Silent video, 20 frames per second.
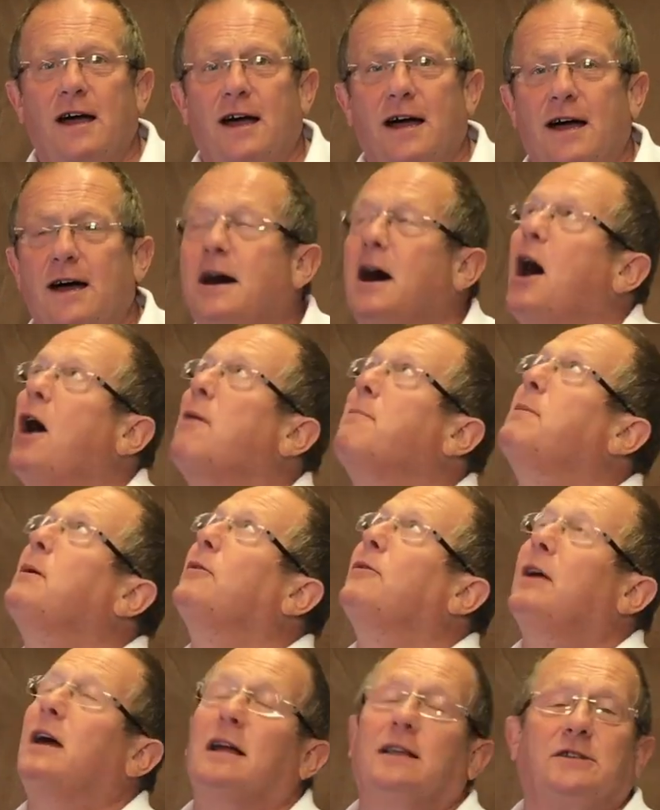I
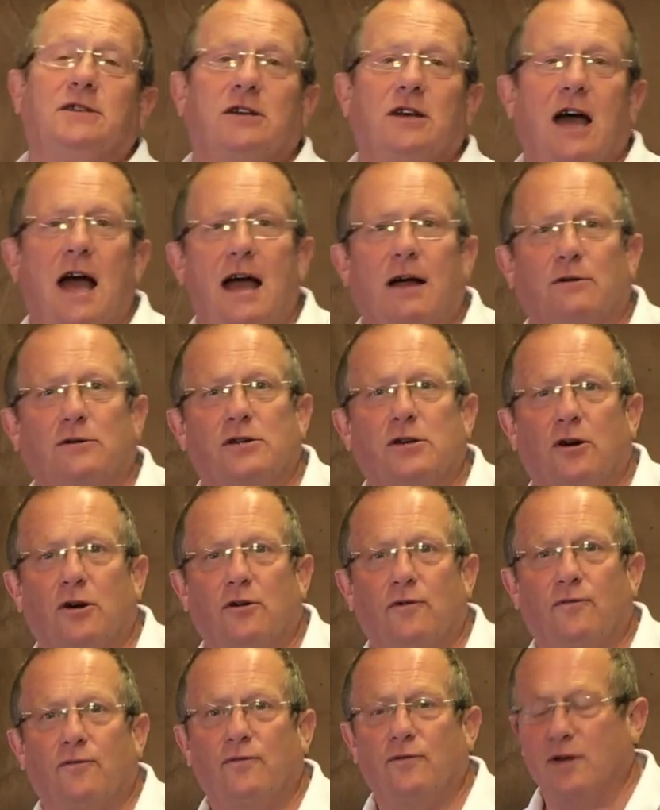built that out
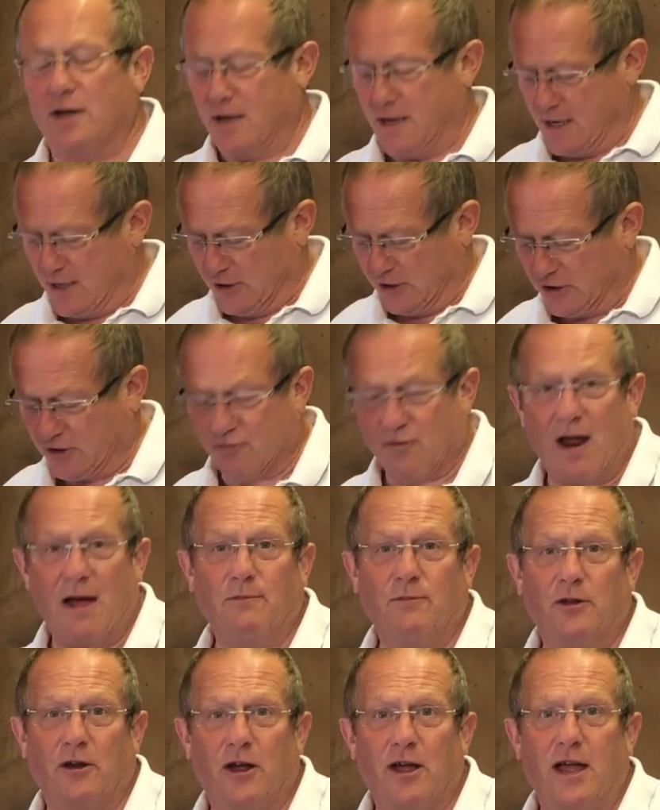of
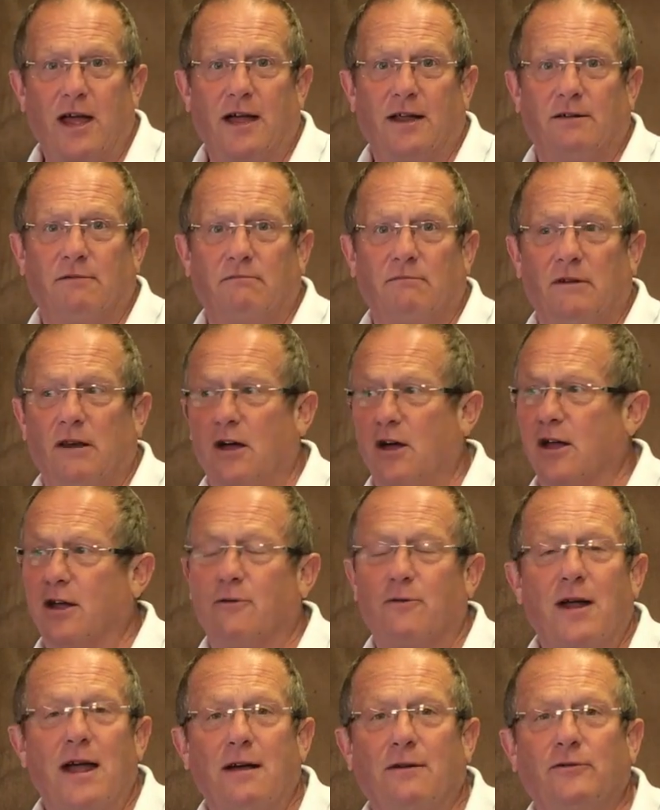scrap that I had lying
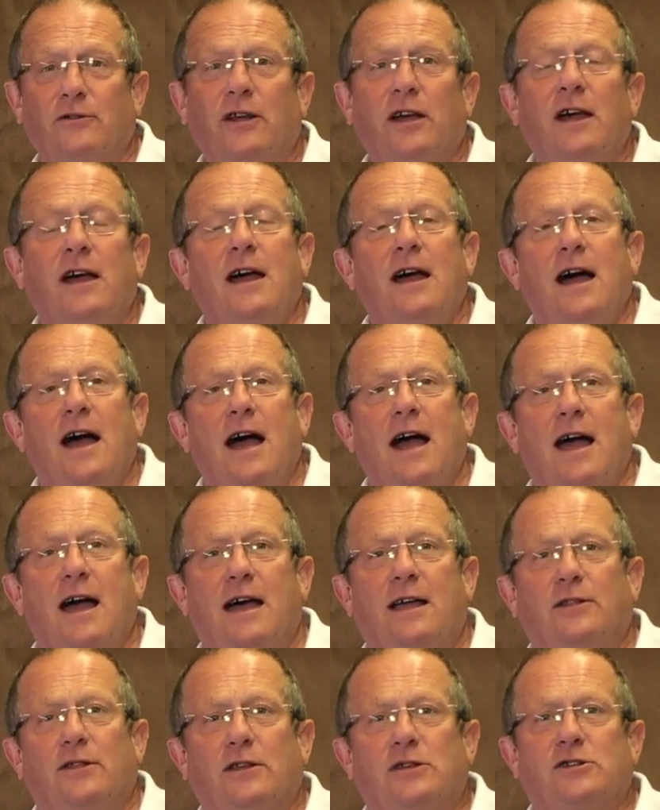around,
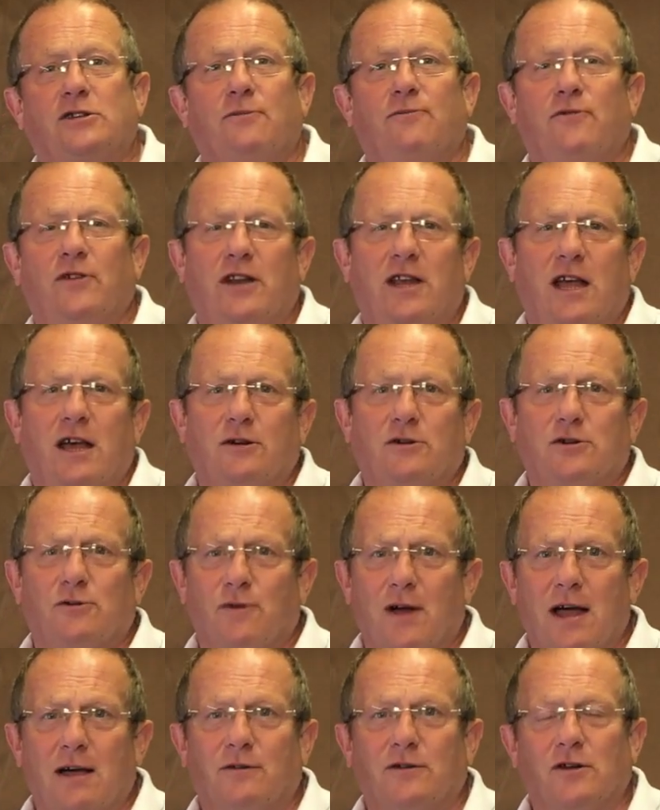and there's some videos
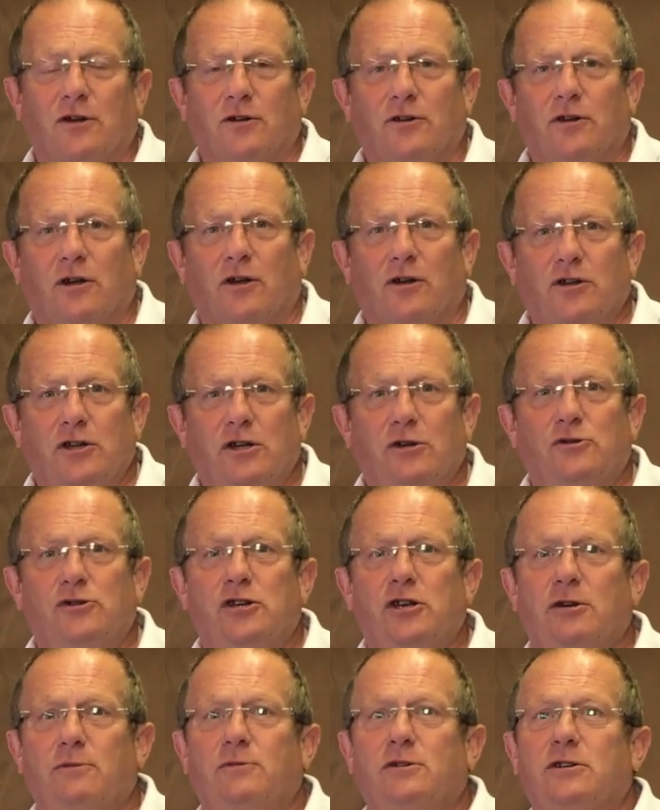around on
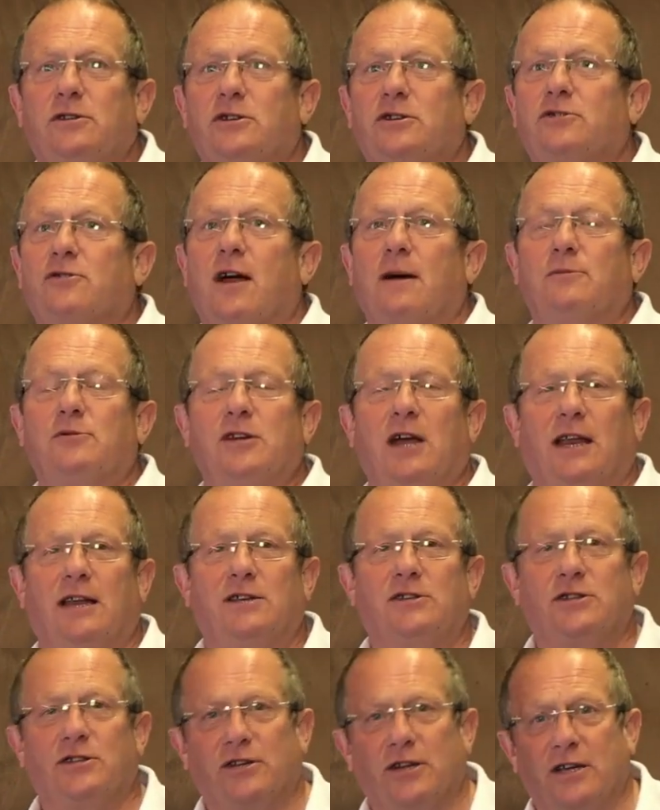YouTube to the scrap
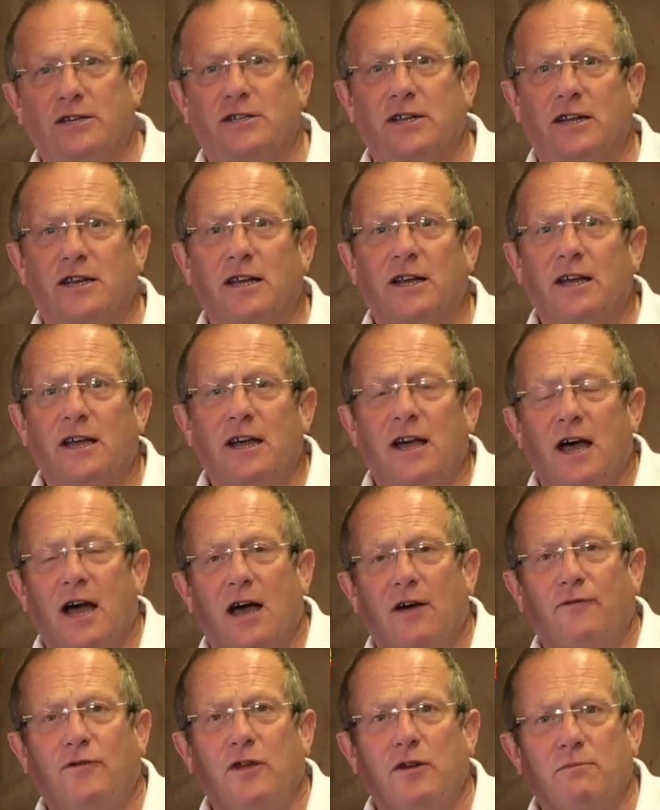challenge that I did
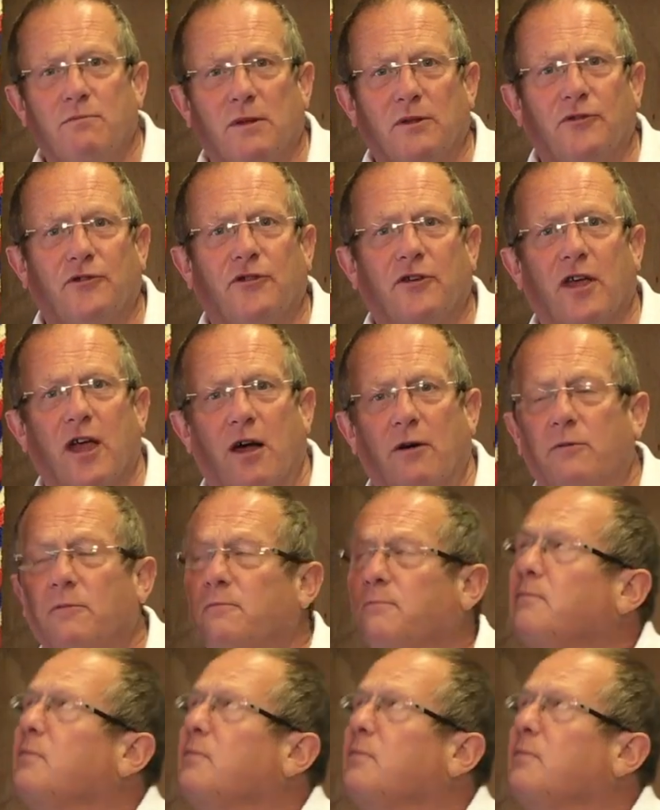a few months ago.